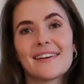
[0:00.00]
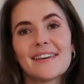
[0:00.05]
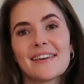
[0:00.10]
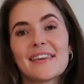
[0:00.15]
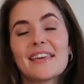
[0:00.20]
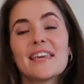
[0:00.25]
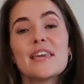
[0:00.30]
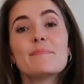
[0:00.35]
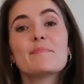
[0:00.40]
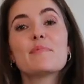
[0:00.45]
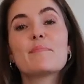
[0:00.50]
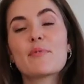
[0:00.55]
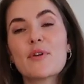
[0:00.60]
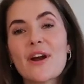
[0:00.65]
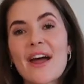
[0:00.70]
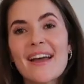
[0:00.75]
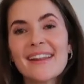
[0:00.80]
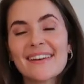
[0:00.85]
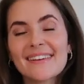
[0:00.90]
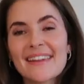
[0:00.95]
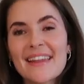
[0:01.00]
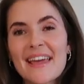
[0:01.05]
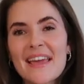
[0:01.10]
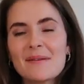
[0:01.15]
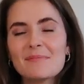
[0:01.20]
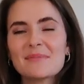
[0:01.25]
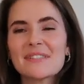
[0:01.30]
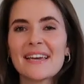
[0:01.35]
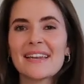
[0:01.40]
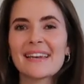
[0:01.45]
Keep brand
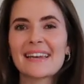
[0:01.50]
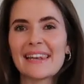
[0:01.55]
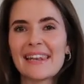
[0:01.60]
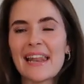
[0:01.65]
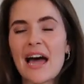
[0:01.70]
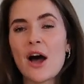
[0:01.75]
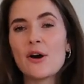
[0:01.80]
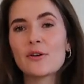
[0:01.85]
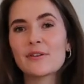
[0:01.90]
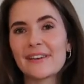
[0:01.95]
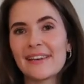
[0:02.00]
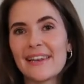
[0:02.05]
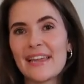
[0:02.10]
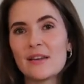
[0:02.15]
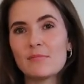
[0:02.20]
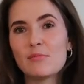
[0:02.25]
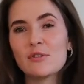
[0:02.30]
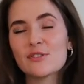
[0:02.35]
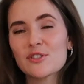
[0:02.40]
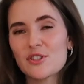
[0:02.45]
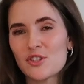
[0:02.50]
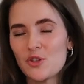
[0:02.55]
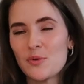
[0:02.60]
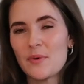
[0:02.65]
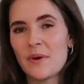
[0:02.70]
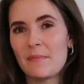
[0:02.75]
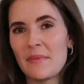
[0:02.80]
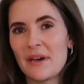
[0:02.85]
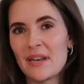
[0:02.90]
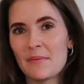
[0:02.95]
names and loud labels to
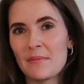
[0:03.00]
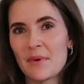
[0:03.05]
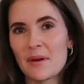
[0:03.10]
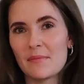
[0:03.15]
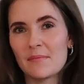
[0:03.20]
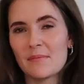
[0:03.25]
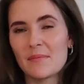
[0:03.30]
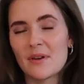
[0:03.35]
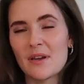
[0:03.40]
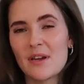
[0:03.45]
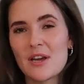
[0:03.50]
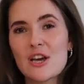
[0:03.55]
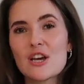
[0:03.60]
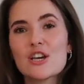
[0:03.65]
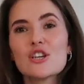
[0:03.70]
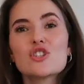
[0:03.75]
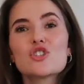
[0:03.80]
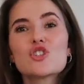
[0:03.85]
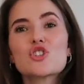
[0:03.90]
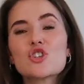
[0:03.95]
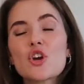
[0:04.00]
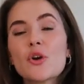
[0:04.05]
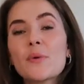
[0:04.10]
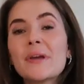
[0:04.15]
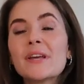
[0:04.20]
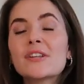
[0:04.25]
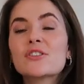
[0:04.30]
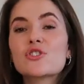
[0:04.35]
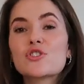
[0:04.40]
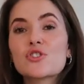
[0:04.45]
a minimum.
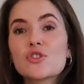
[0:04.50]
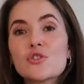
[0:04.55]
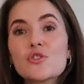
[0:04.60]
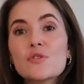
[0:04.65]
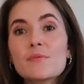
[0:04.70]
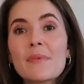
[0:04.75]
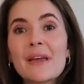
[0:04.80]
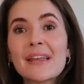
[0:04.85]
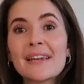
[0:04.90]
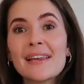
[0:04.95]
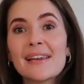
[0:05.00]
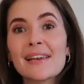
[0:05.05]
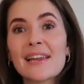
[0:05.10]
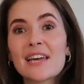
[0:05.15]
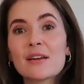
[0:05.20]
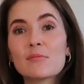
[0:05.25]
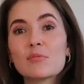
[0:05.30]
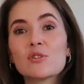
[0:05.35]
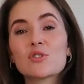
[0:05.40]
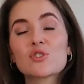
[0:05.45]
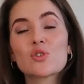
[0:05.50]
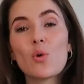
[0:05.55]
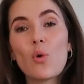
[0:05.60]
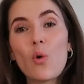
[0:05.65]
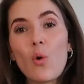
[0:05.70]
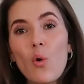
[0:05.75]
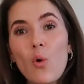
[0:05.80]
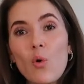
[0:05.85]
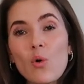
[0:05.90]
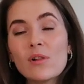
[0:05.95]
Showing too many labels
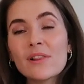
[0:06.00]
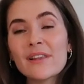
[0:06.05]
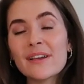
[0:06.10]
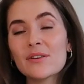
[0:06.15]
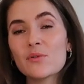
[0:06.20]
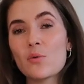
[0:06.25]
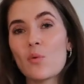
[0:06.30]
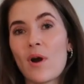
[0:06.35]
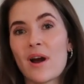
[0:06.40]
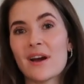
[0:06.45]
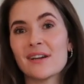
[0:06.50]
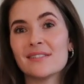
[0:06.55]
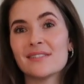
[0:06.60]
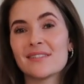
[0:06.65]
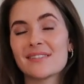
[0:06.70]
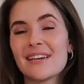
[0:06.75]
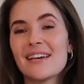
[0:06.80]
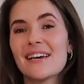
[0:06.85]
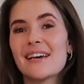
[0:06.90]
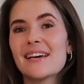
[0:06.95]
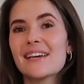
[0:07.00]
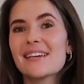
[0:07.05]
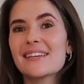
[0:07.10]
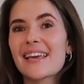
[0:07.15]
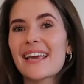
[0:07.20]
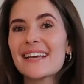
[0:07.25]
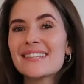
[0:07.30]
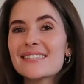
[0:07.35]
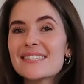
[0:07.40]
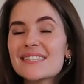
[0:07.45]
all at once
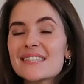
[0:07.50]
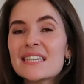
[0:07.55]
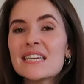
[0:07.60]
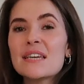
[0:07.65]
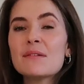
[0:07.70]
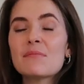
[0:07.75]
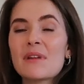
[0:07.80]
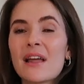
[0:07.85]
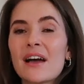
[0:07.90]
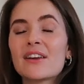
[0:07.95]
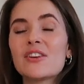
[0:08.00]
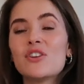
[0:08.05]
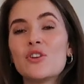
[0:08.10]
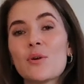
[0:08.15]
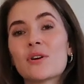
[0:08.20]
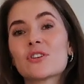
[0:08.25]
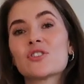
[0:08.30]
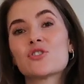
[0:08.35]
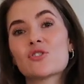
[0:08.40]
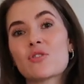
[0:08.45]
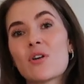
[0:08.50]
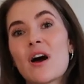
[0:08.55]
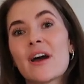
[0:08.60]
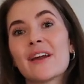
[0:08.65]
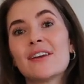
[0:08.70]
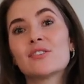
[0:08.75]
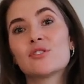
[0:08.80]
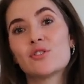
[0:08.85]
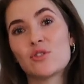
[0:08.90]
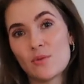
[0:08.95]
can seem like you are
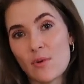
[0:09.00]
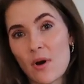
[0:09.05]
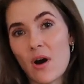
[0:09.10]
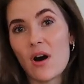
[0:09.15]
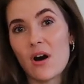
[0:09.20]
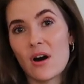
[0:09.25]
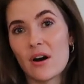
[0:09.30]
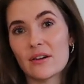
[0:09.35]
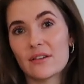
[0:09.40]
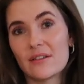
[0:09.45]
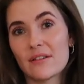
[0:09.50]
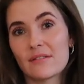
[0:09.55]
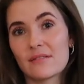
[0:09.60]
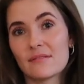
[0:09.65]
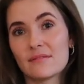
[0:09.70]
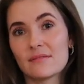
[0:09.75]
trying too hard.